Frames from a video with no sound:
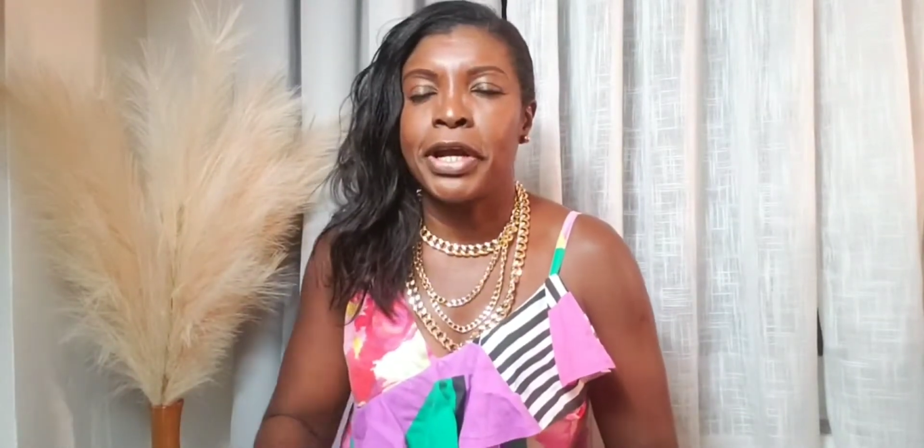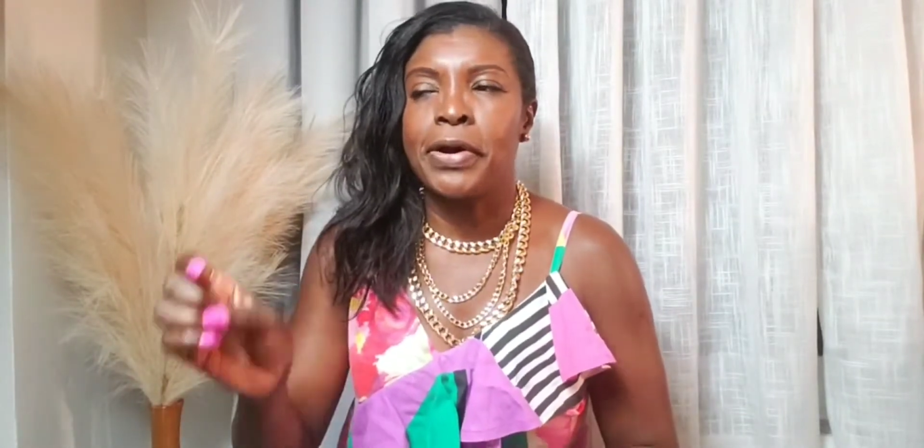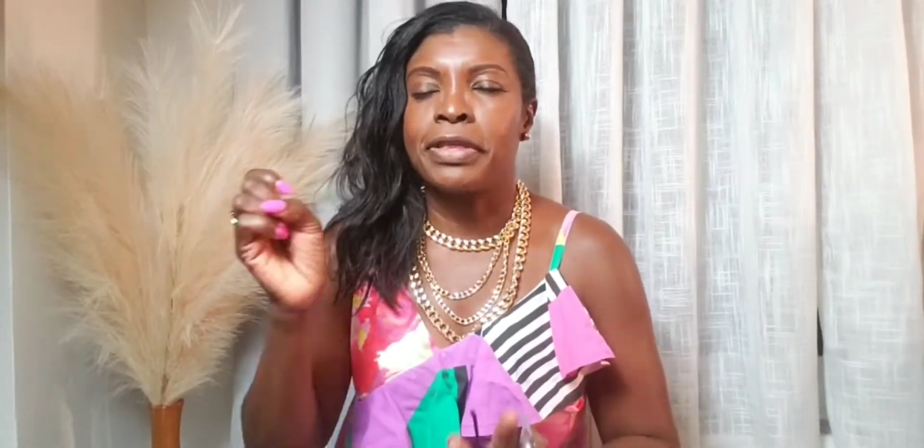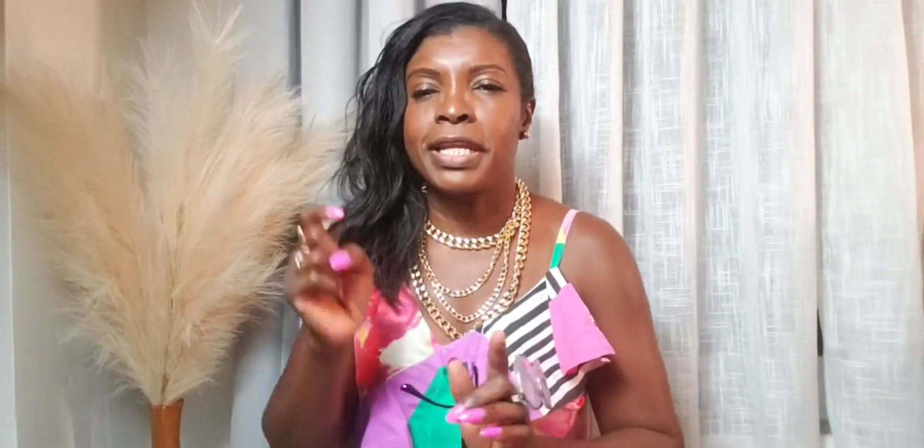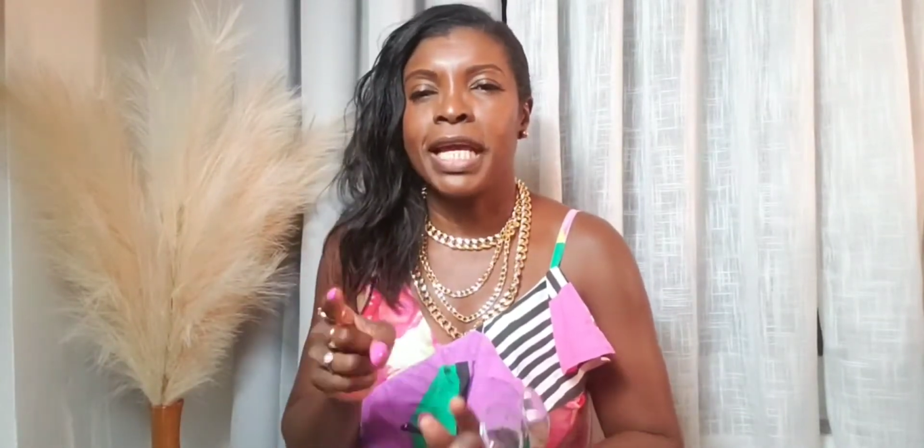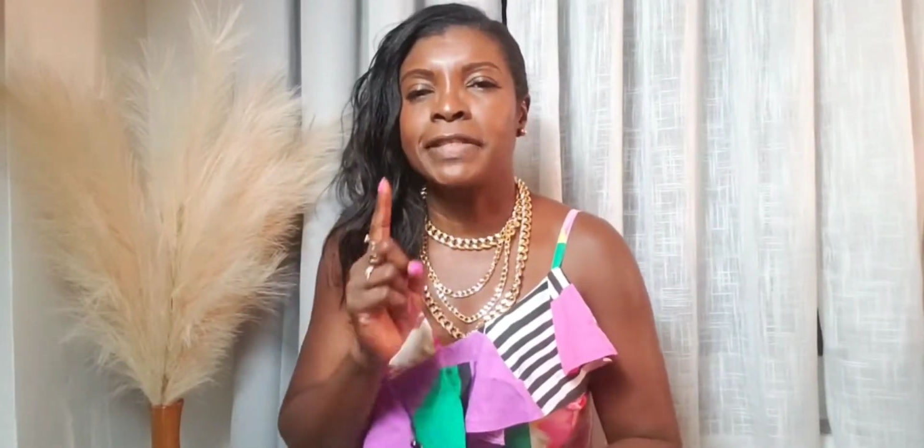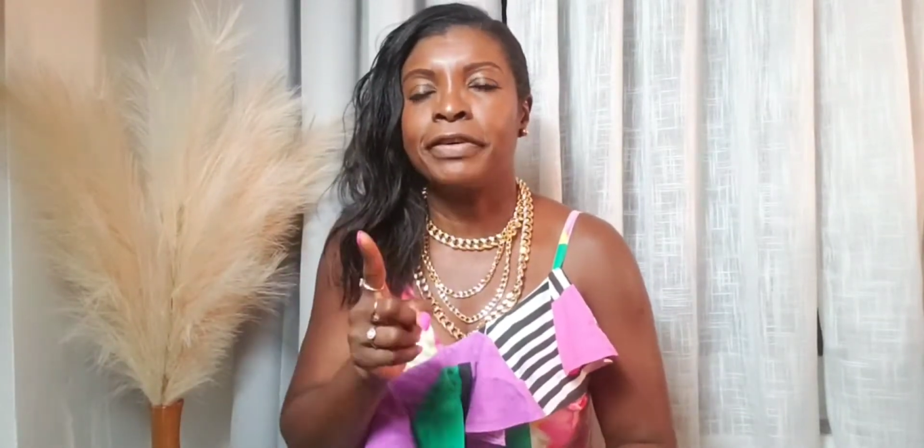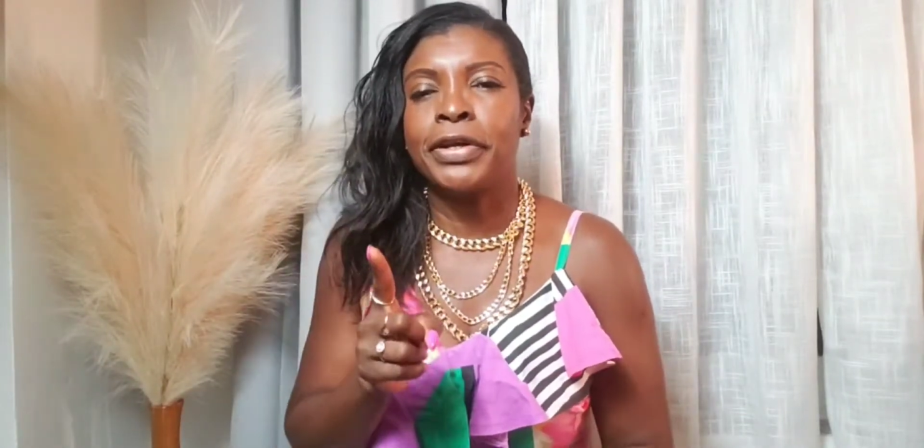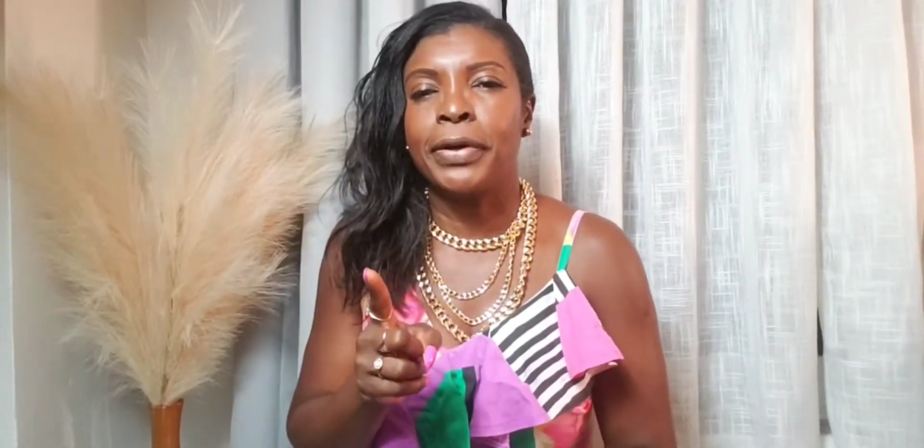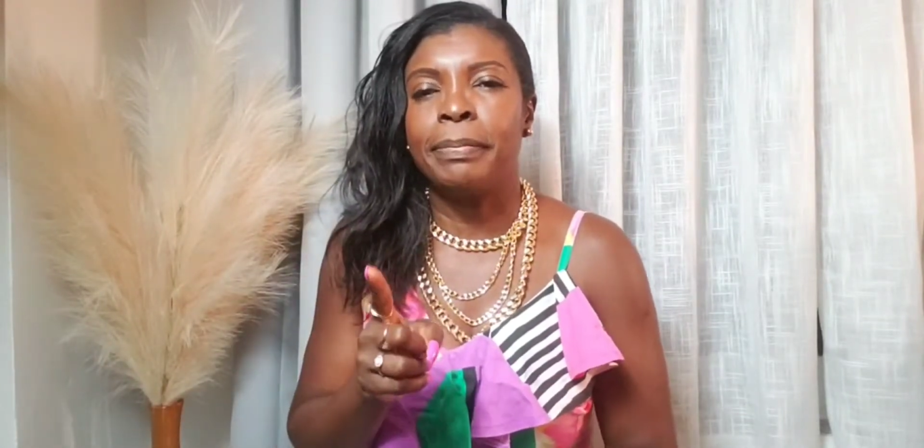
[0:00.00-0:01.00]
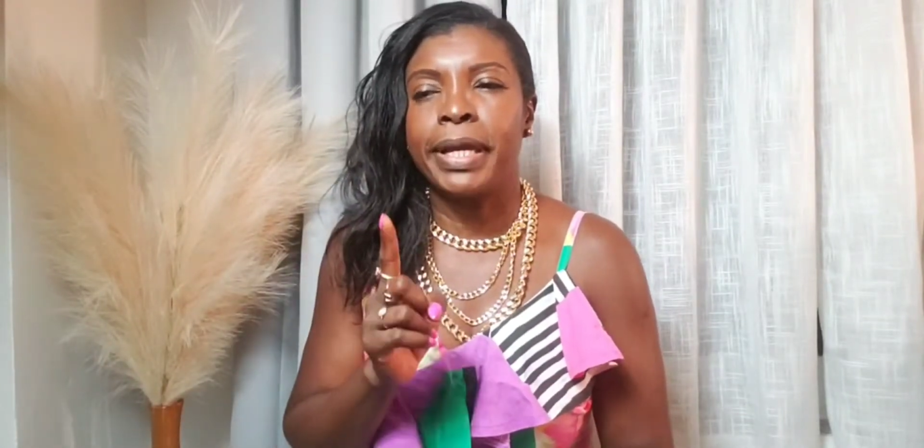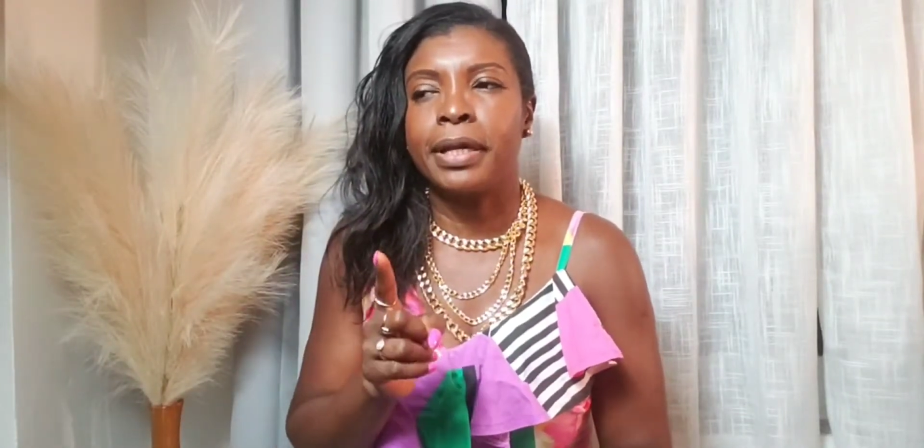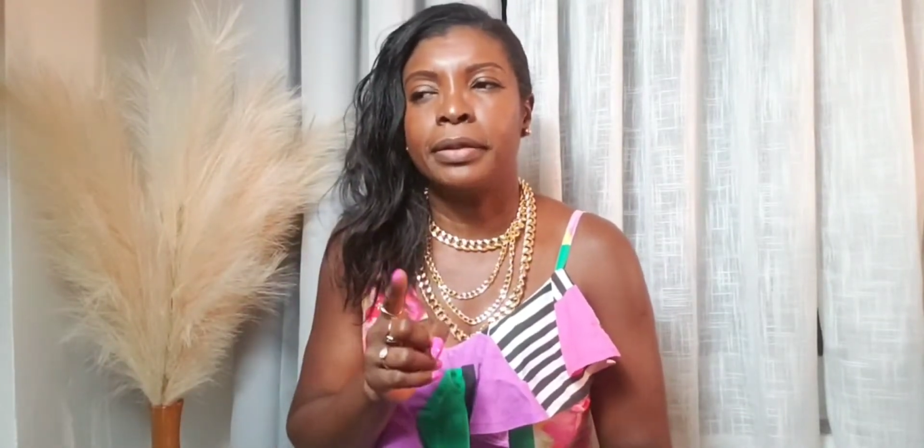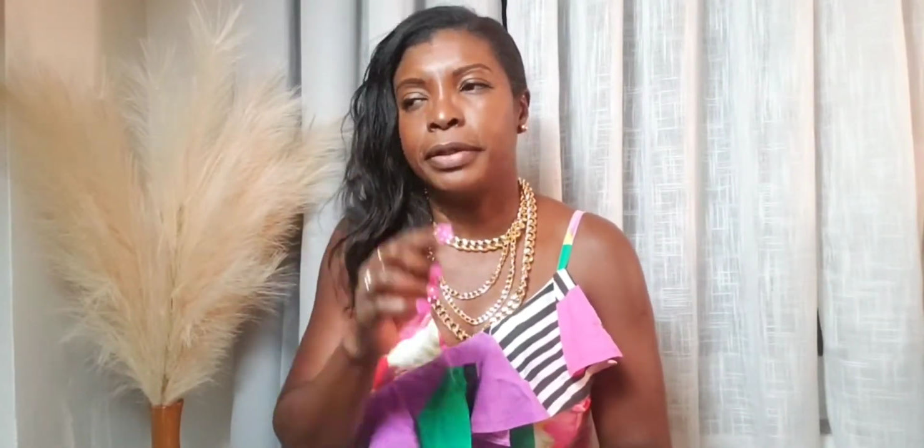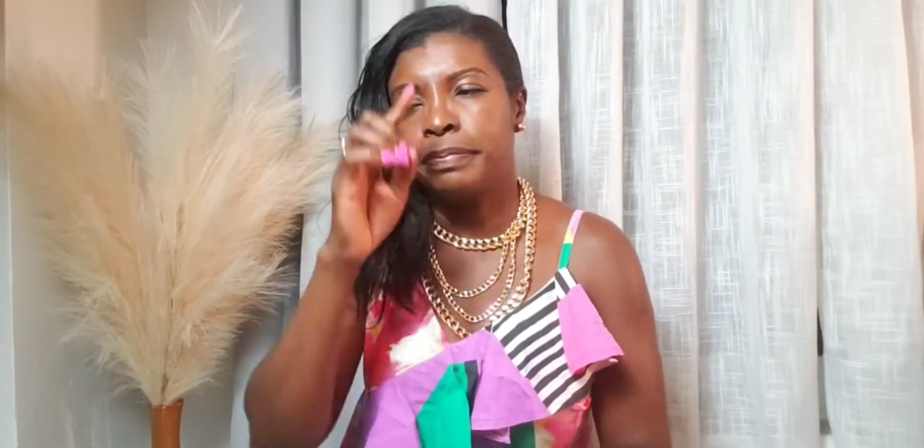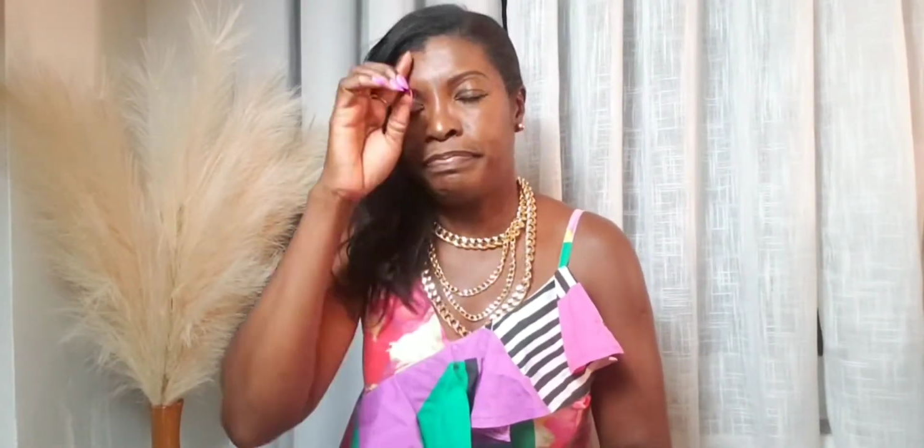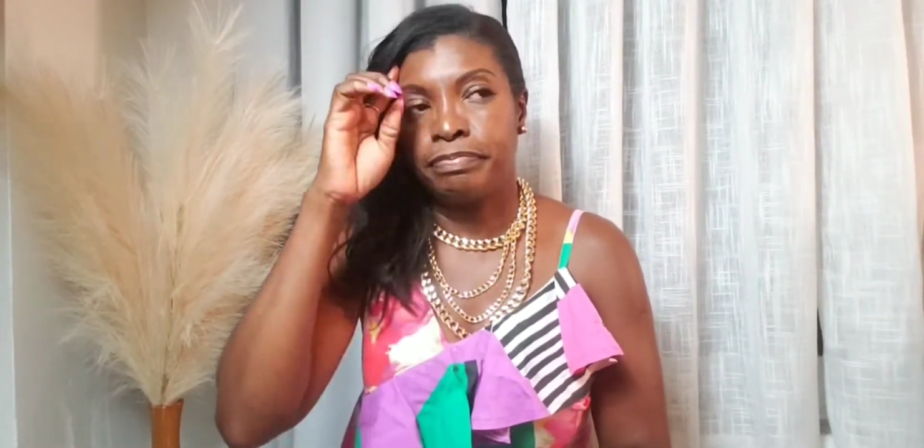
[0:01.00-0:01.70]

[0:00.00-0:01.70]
Now, the next video or